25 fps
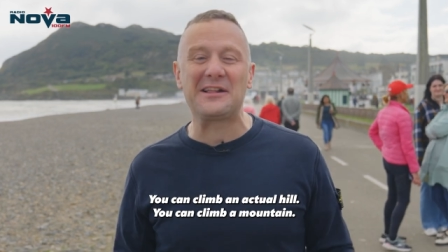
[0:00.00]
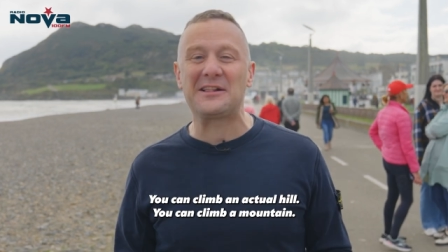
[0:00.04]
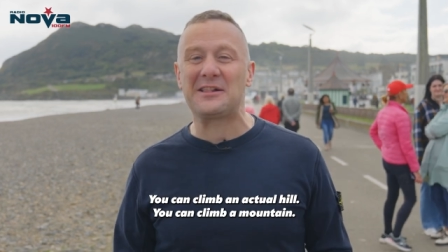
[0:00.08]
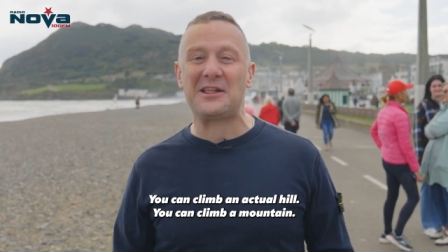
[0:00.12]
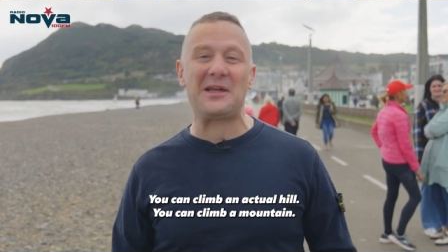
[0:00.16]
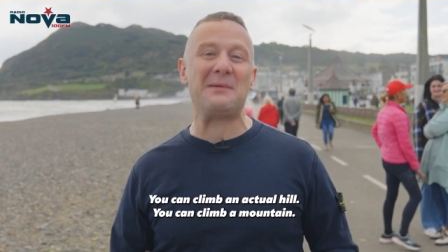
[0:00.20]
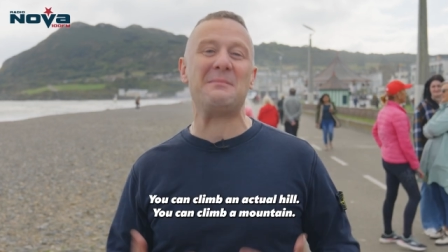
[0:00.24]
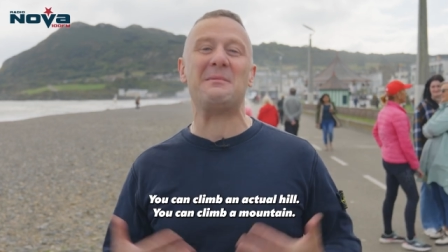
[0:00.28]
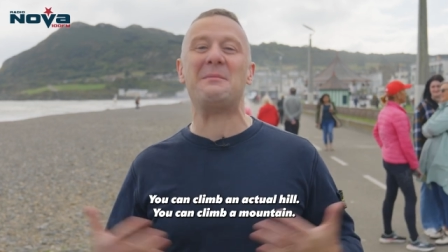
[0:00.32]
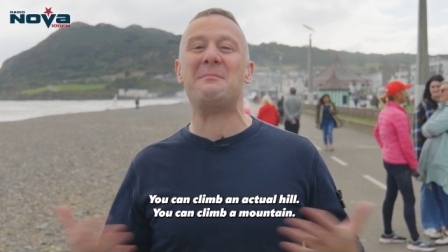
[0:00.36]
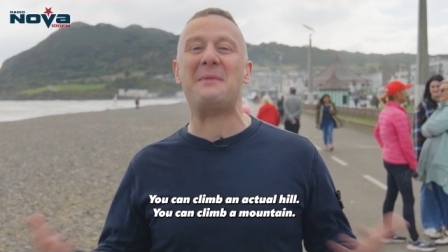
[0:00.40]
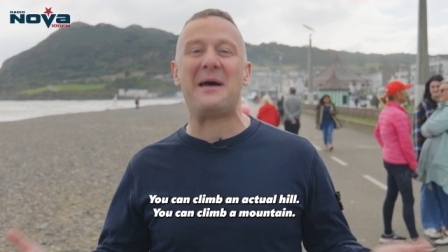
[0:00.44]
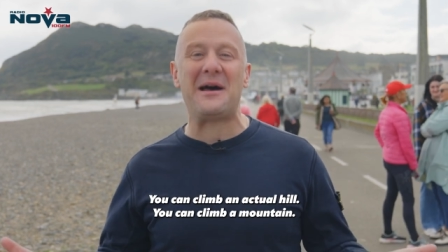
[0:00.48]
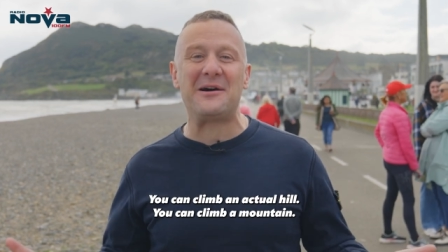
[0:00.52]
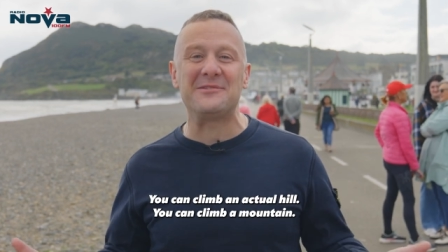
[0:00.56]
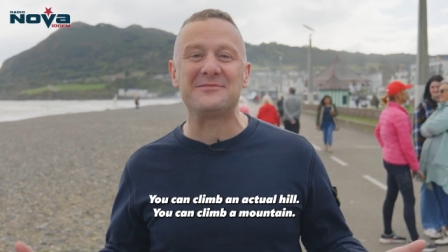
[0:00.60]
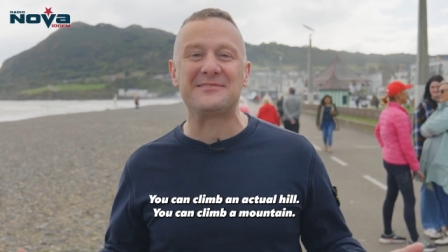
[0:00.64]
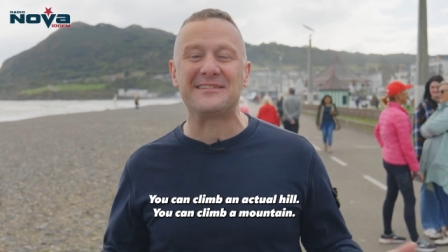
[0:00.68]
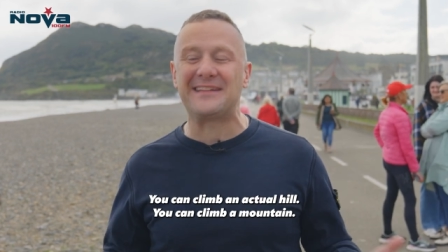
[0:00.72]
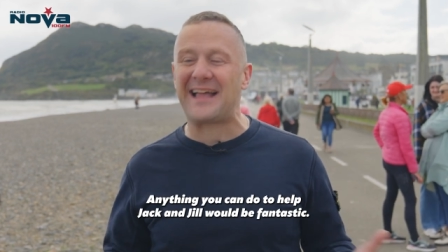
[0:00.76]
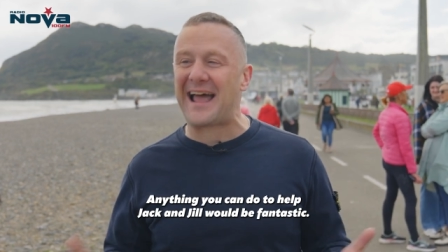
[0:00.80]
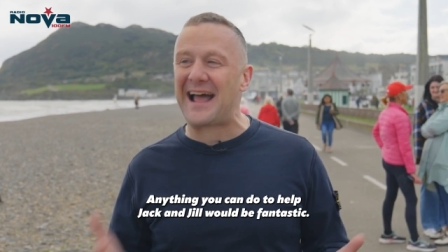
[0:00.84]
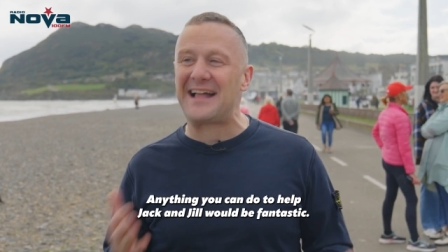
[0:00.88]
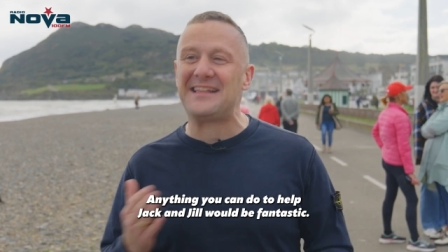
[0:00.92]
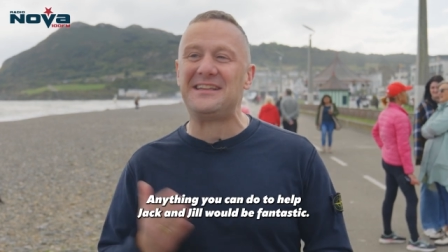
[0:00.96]
climb a
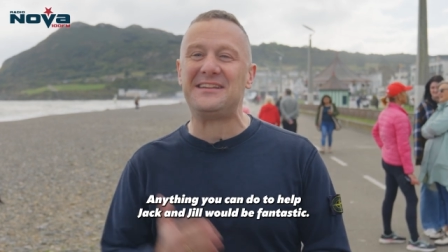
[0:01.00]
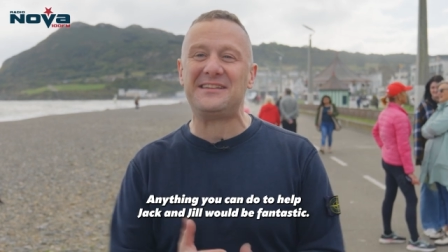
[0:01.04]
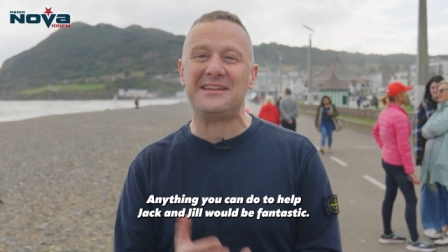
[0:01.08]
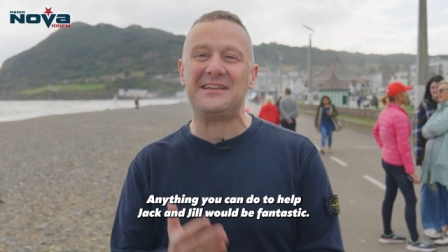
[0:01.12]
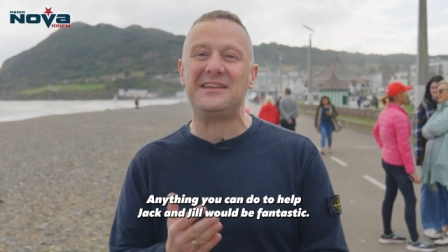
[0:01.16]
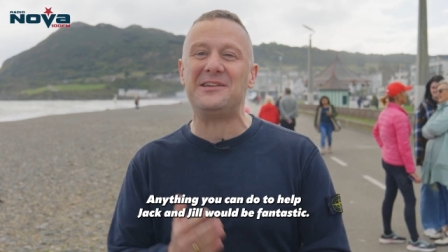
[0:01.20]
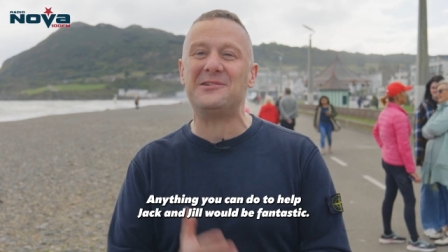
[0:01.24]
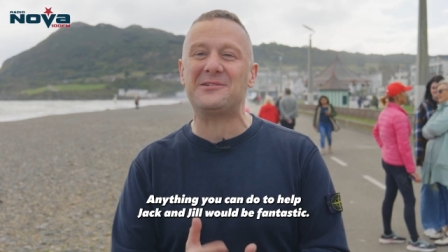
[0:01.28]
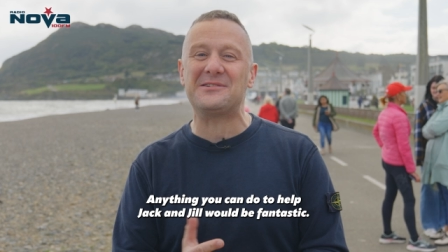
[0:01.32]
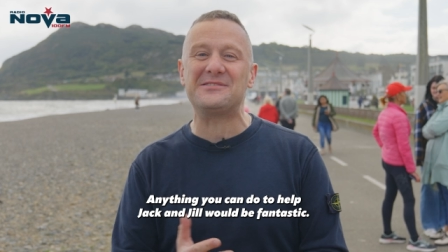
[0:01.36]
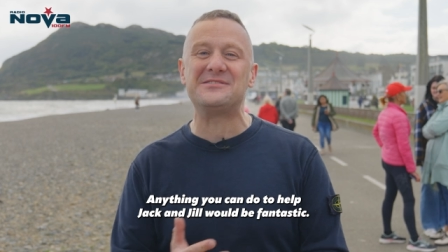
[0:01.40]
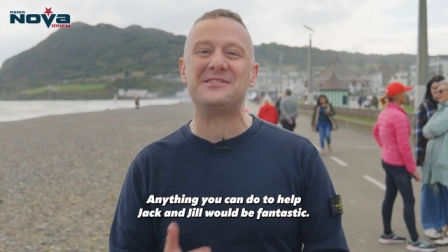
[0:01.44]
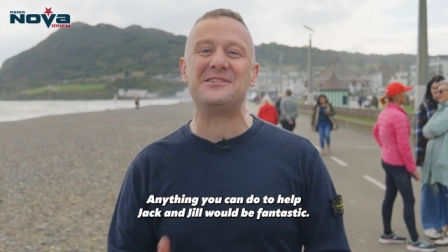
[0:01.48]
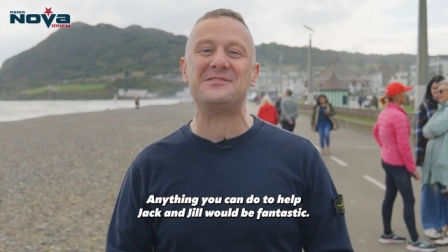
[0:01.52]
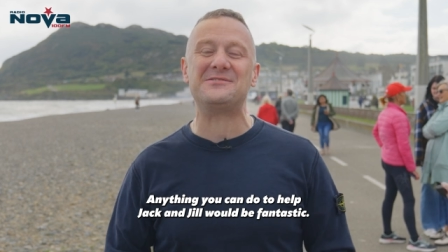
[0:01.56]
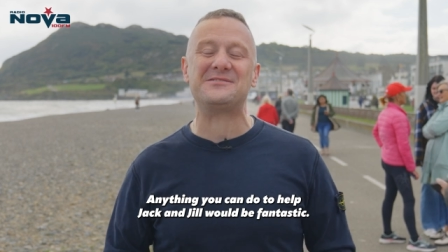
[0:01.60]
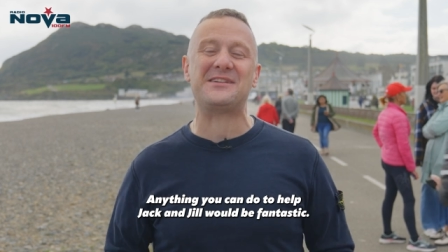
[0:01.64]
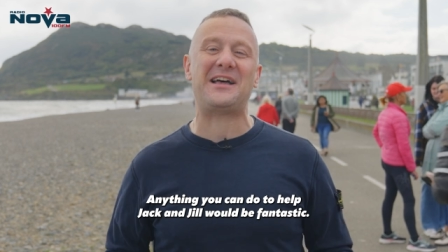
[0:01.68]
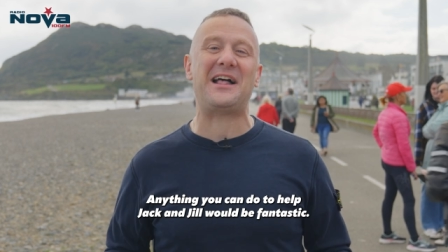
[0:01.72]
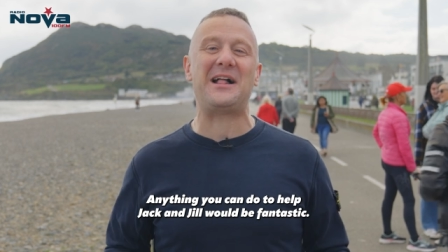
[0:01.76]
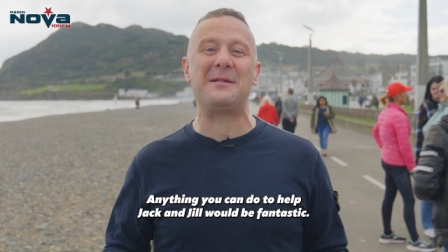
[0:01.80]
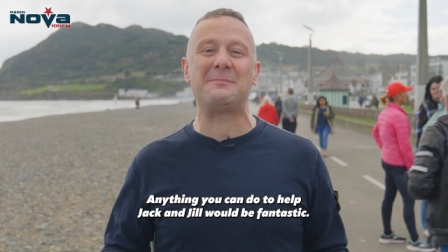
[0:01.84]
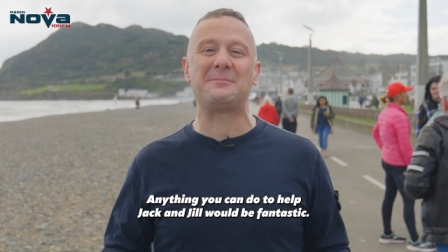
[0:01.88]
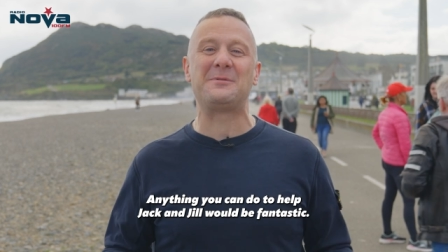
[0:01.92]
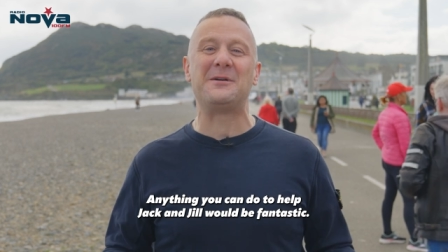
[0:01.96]
mountain, anything you can do to
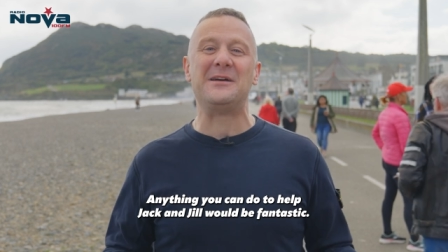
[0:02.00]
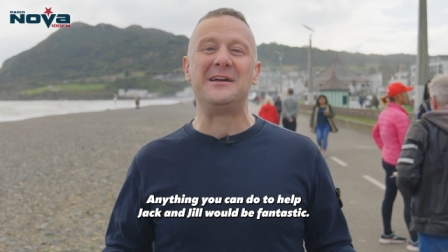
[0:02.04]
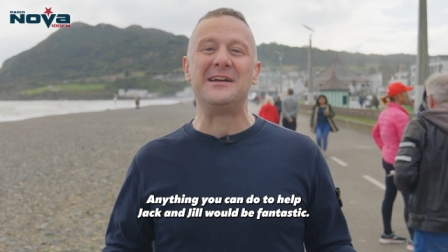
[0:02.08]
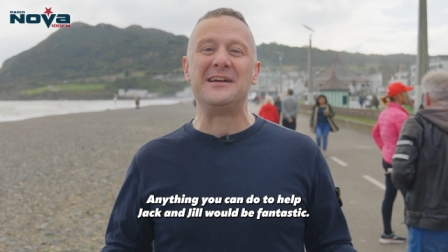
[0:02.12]
help